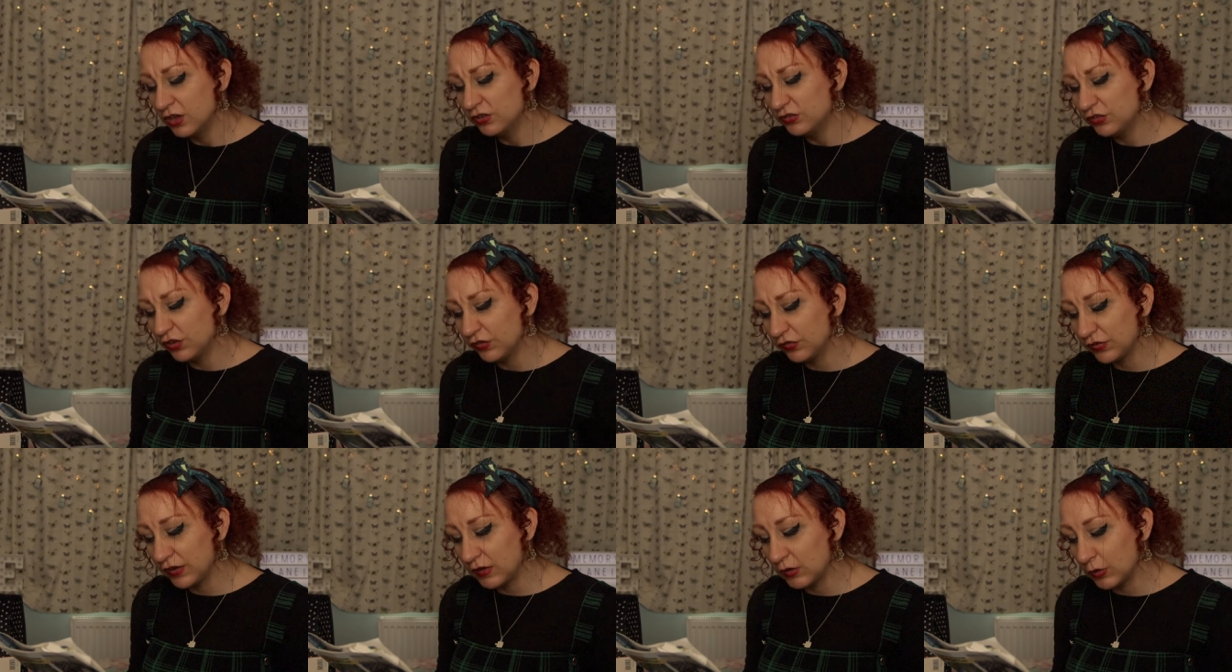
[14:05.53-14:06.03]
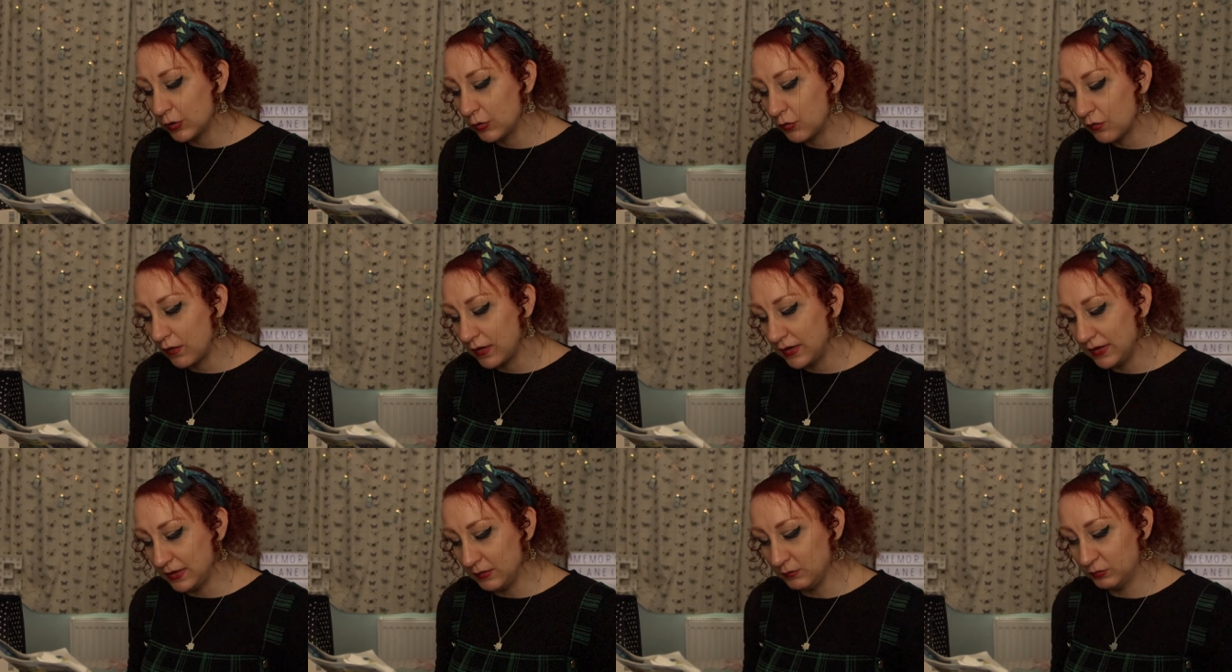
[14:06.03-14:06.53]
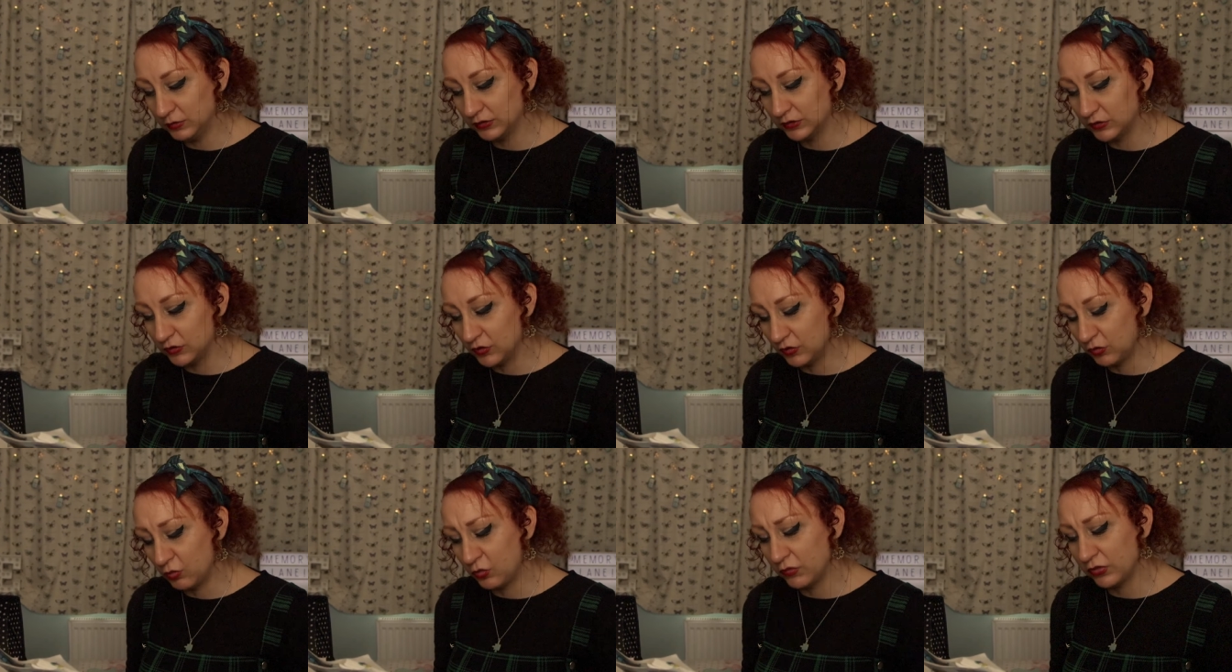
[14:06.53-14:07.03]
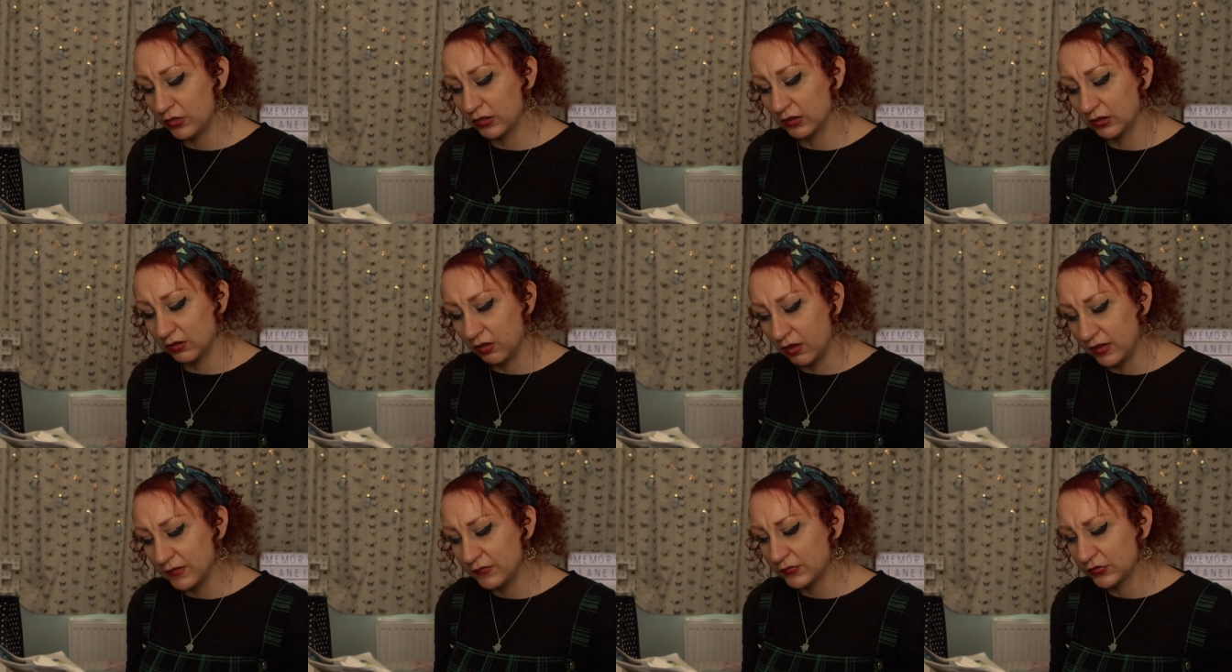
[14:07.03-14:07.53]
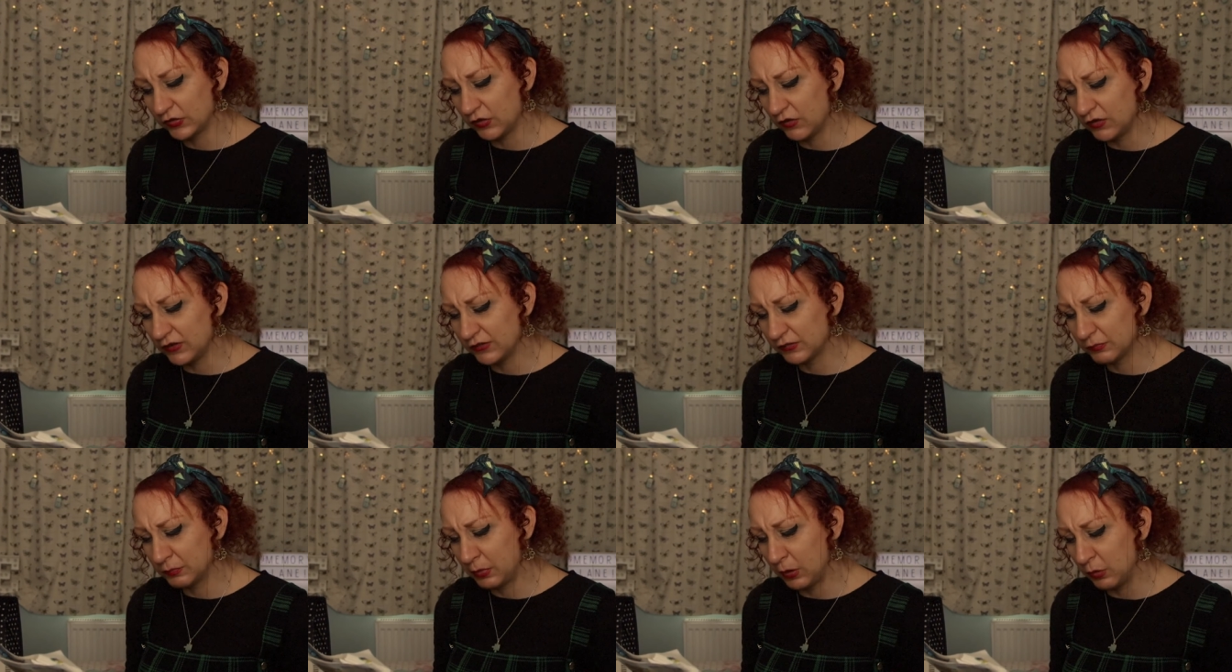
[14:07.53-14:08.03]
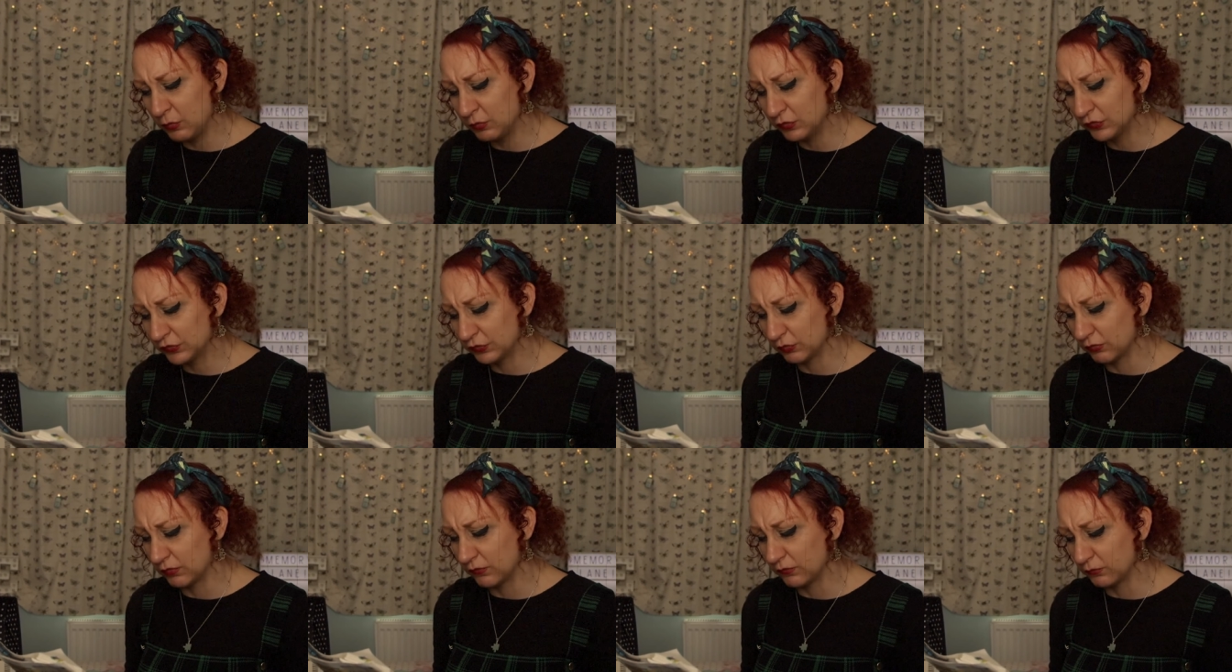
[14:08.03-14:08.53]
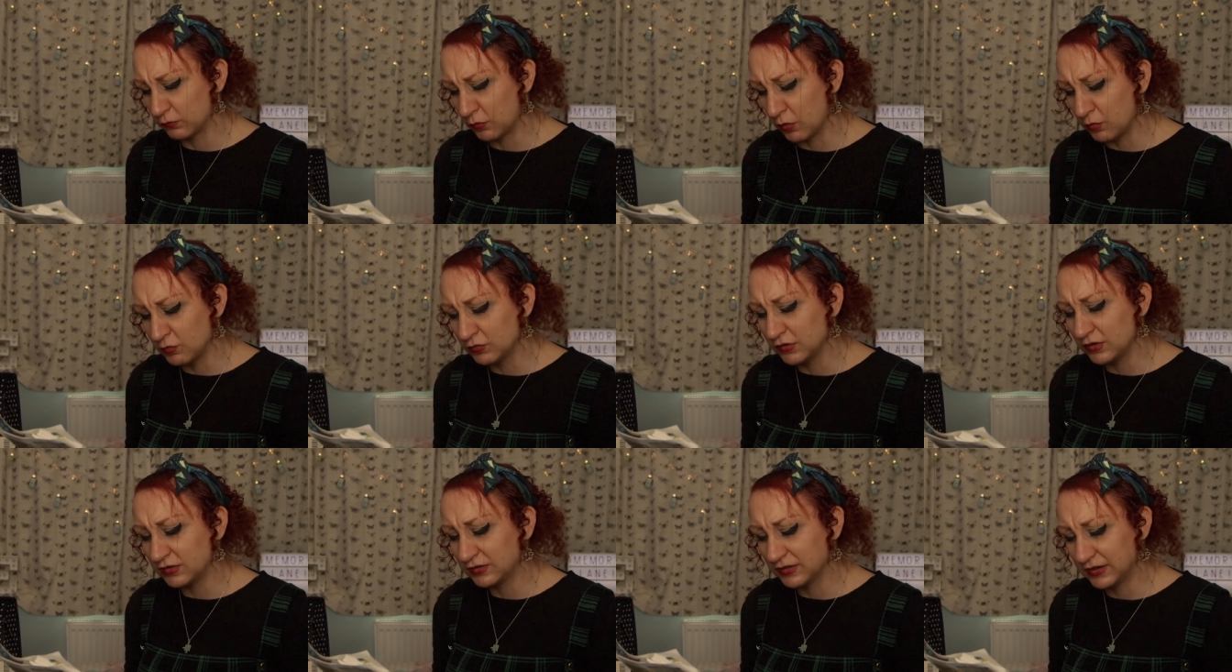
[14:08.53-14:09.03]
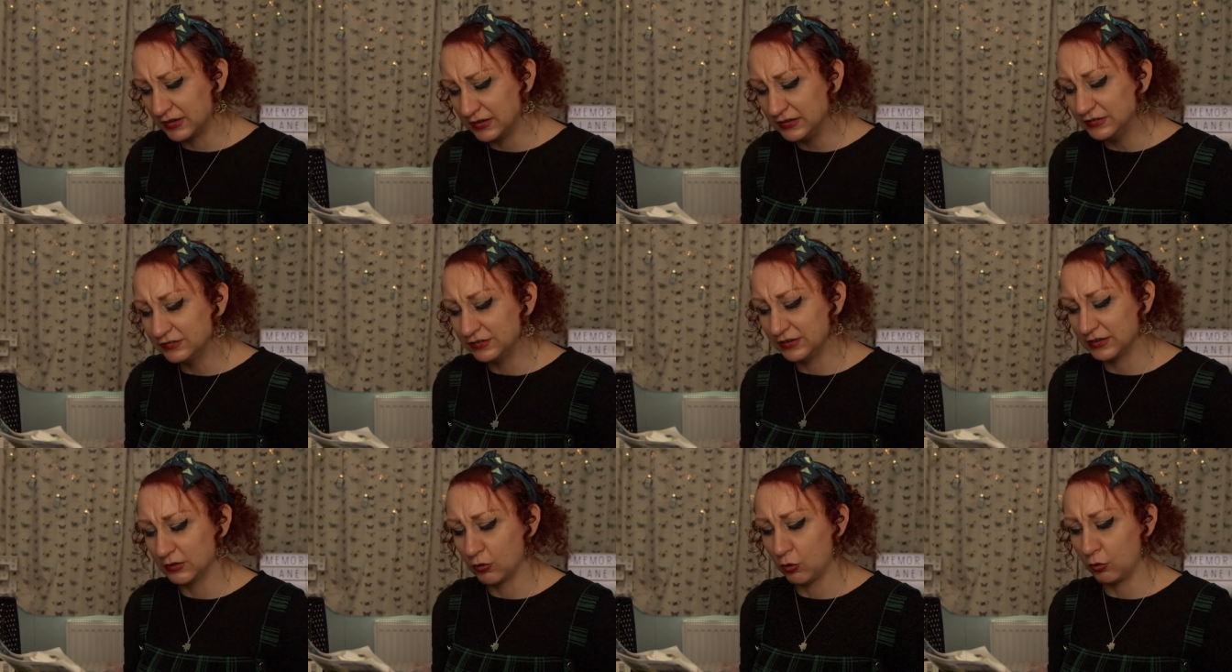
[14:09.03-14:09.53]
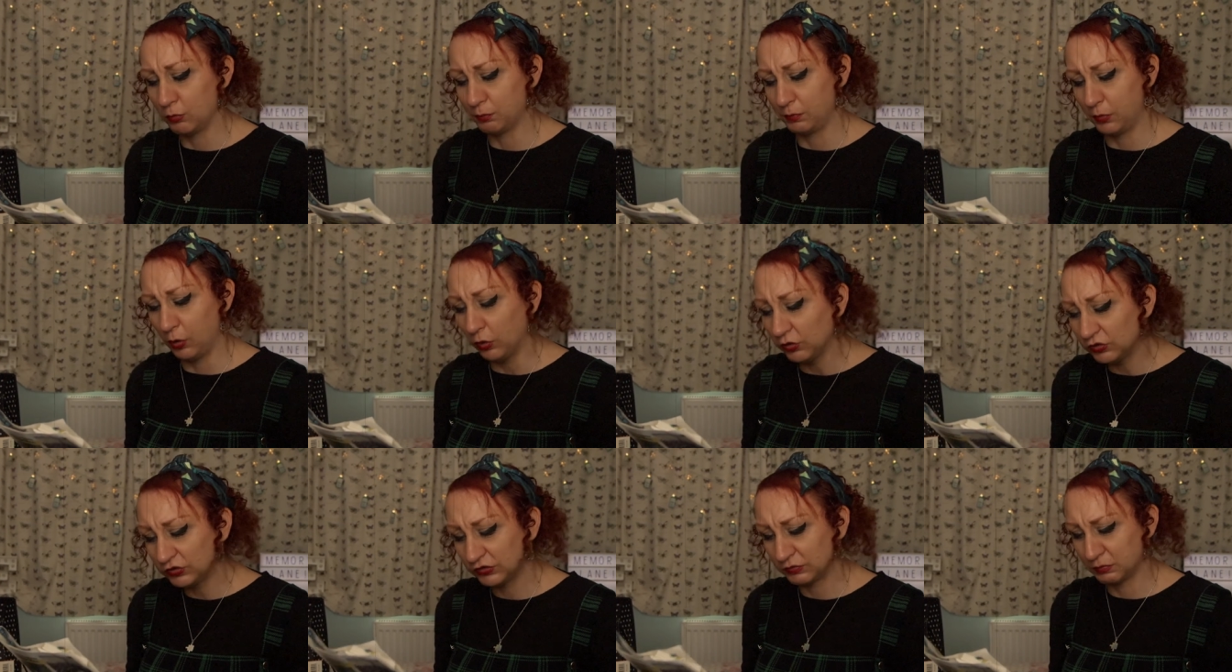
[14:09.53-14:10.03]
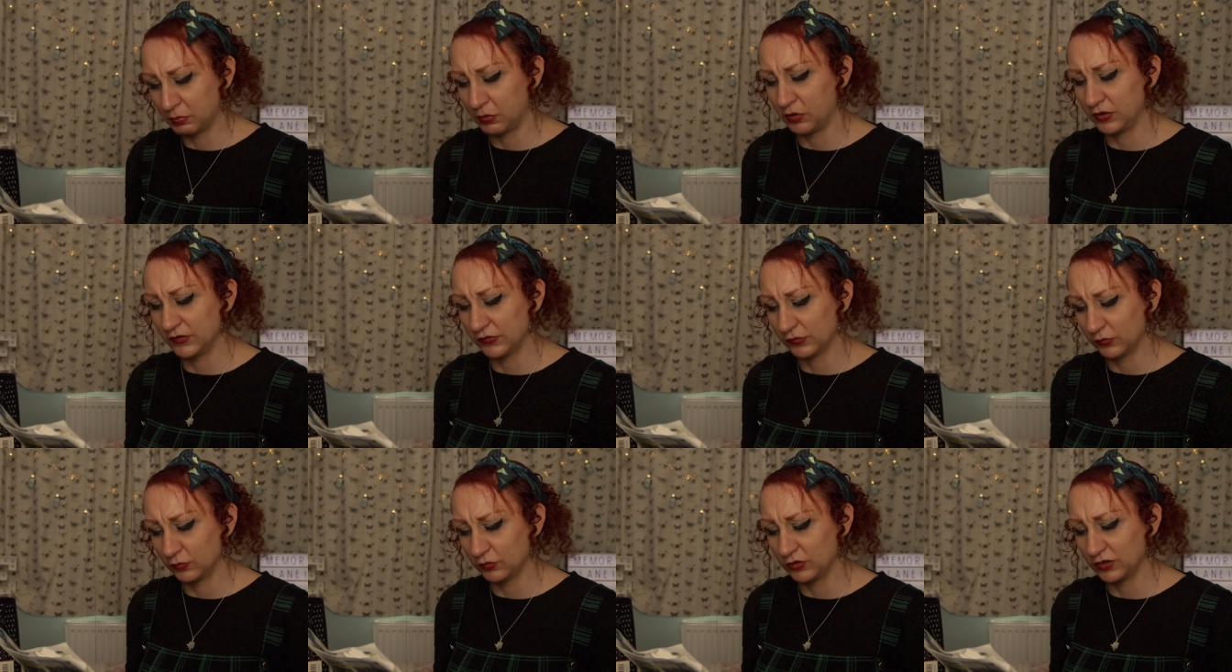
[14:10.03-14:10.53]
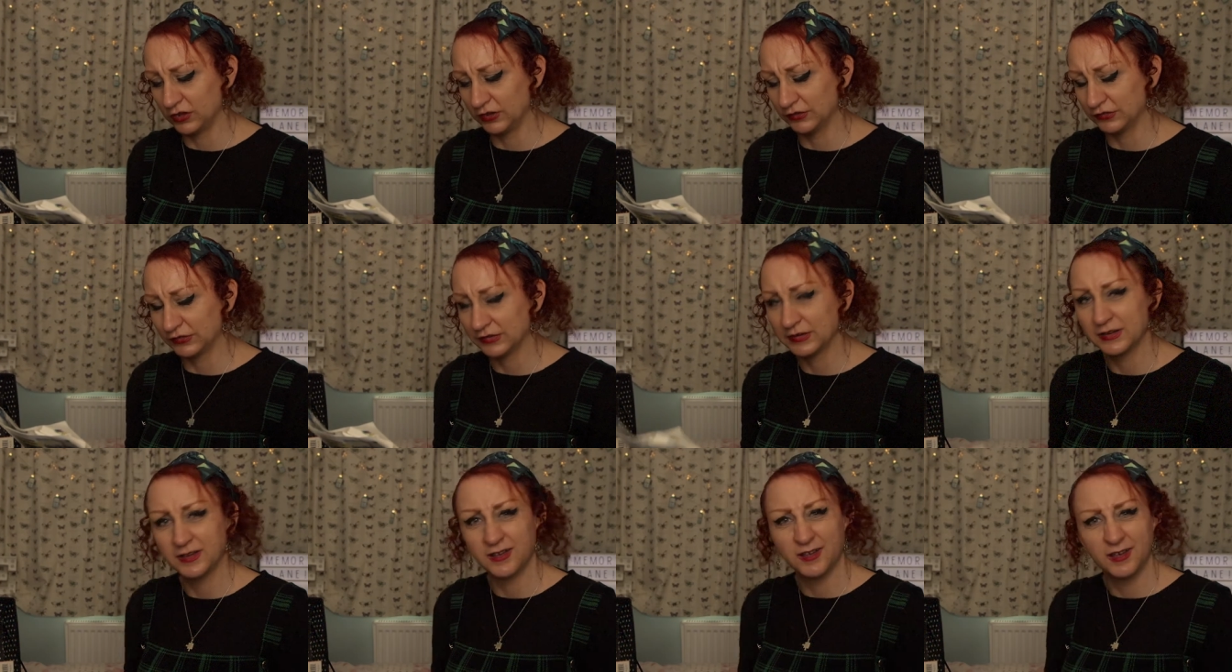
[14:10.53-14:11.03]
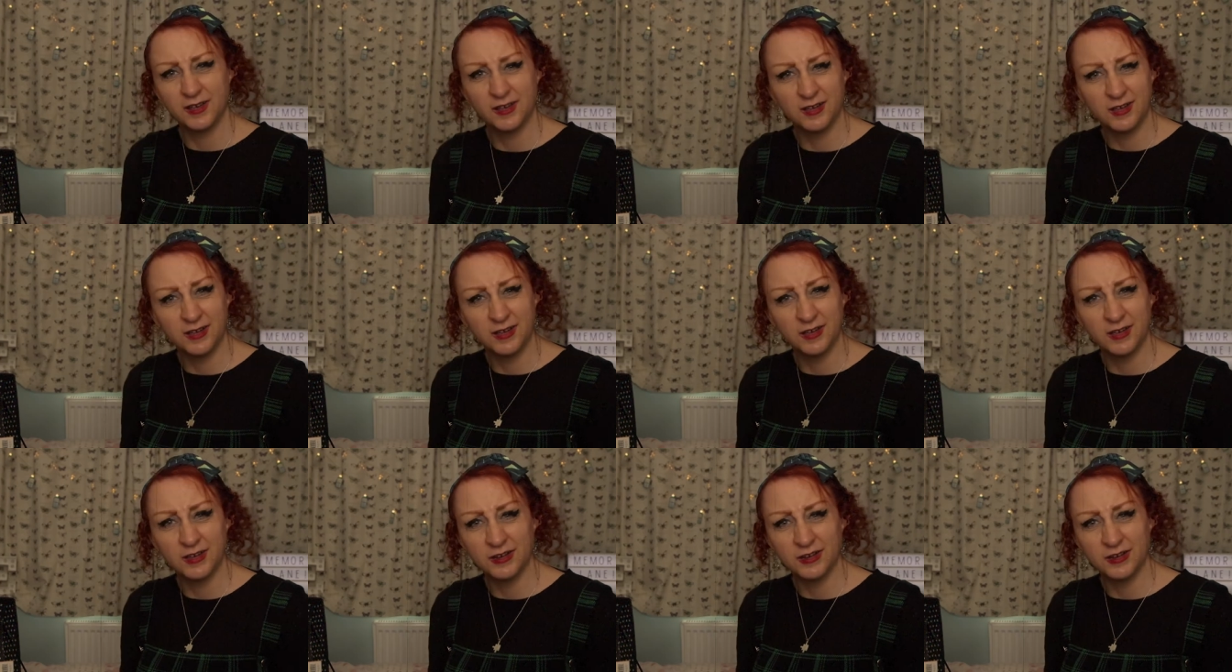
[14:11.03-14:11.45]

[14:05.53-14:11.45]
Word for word: just how great it would look with a life size poster of Ronan Keating or Posh Spice on it. No!